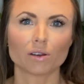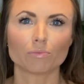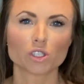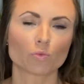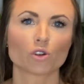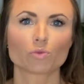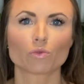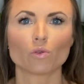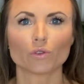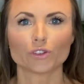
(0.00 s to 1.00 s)
sports bra
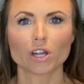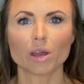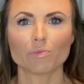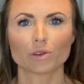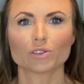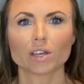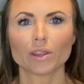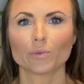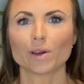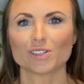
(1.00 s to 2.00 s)
all the time, because
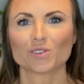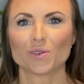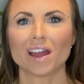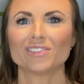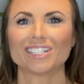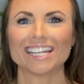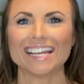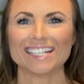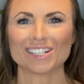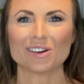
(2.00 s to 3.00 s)
otherwise gravity
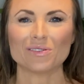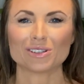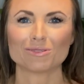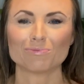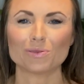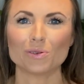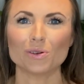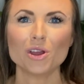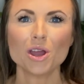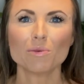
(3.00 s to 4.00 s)
is going to
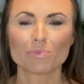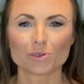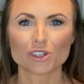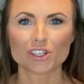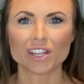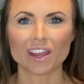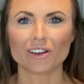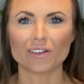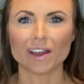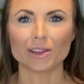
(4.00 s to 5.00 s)
push
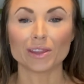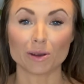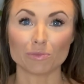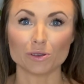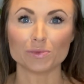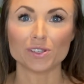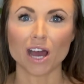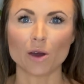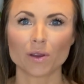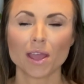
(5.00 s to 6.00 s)
their boobs
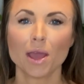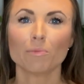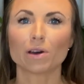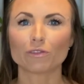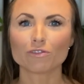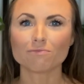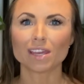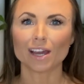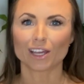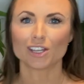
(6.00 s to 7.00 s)
down. But for me,
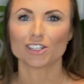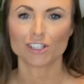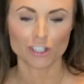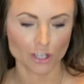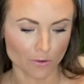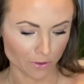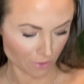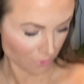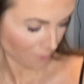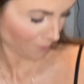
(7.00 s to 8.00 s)
I can just show you